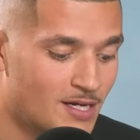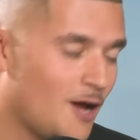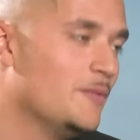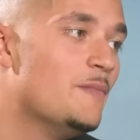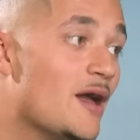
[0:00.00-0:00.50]

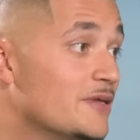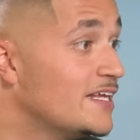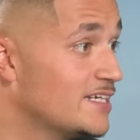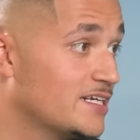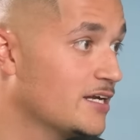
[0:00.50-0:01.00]
I mean, maybe
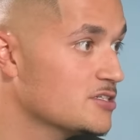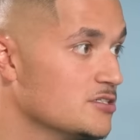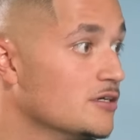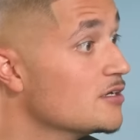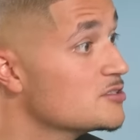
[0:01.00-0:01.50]
they did against
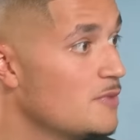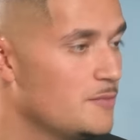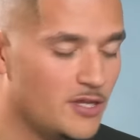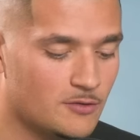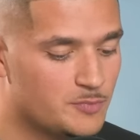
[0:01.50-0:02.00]
Newcastle.
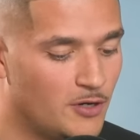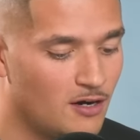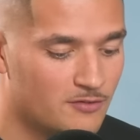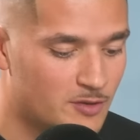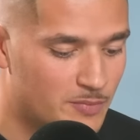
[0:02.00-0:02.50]
Maybe that was part of it.